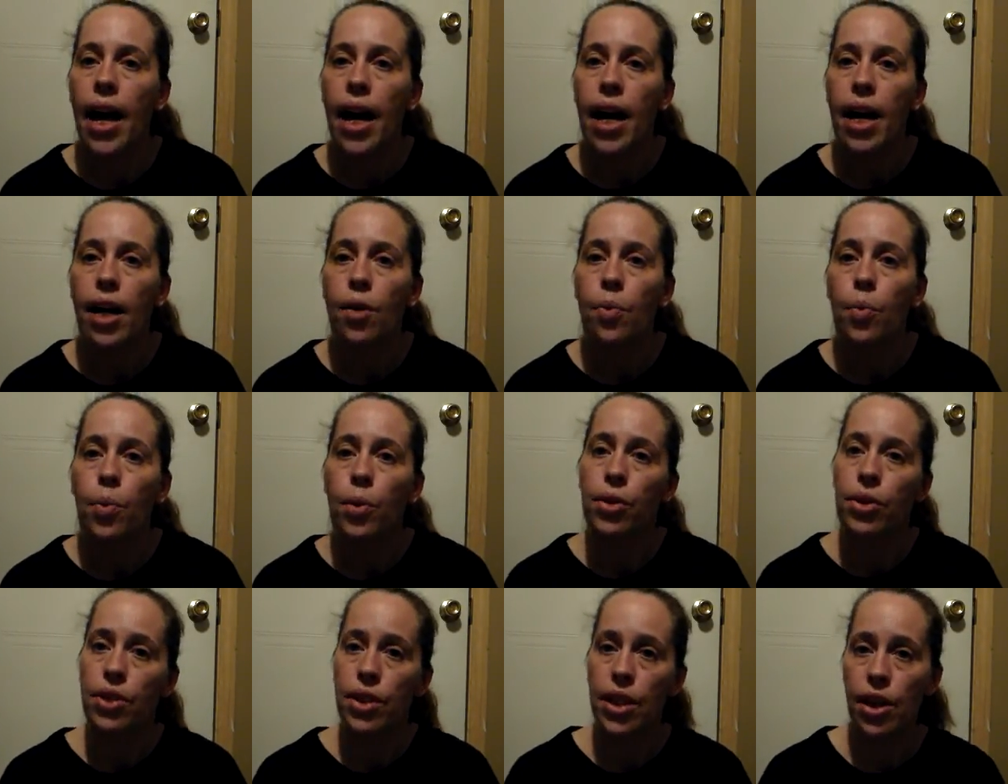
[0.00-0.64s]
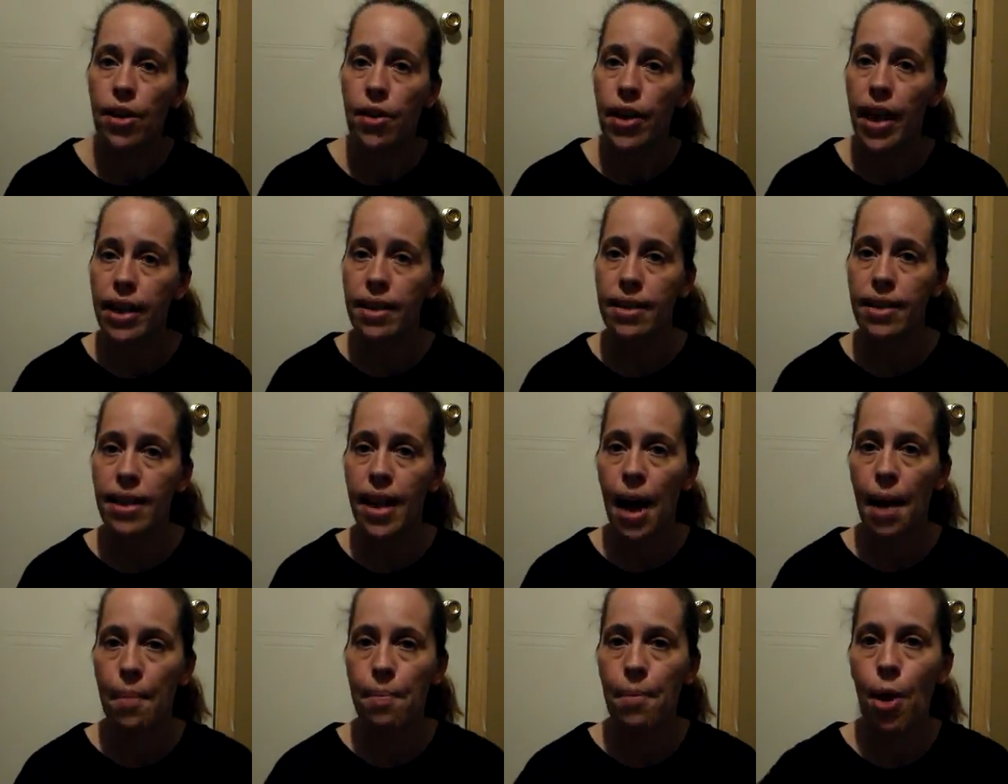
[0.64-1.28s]
And we'll see you
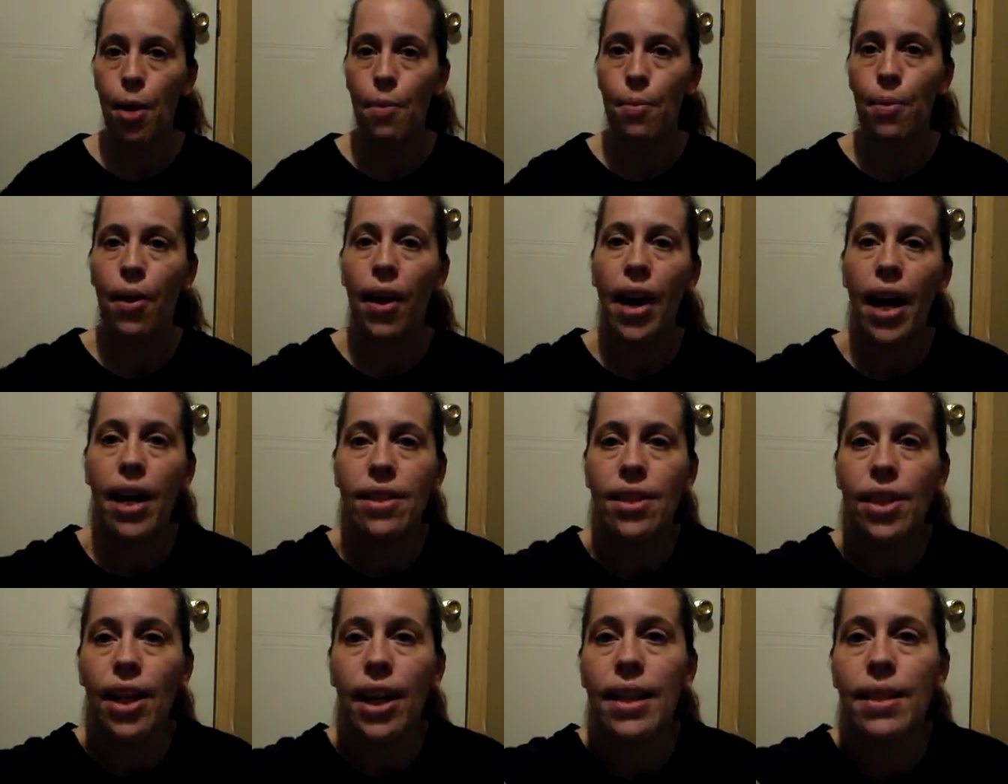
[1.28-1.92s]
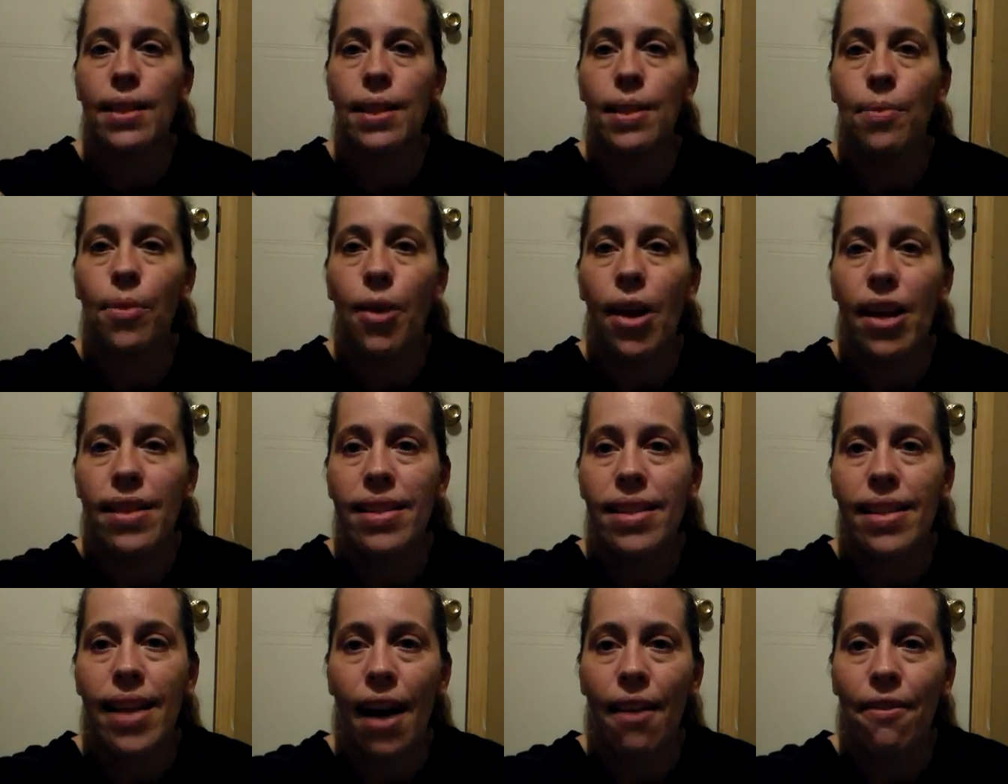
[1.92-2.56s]
next time. Hope you guys are getting
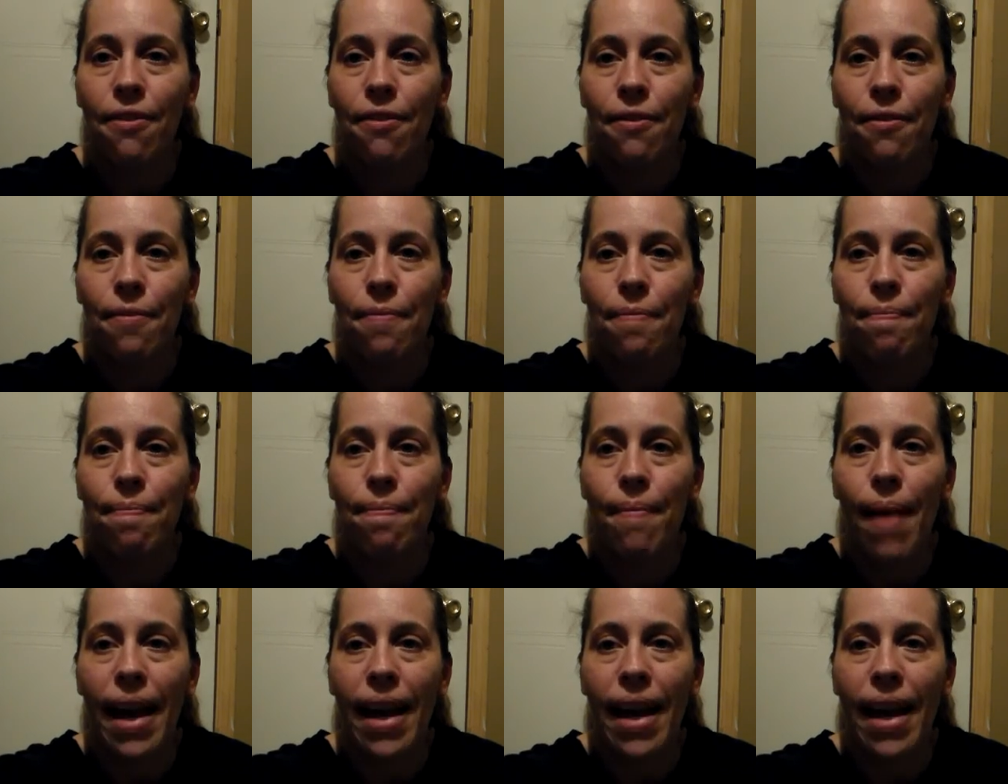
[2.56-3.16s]
some great stuff.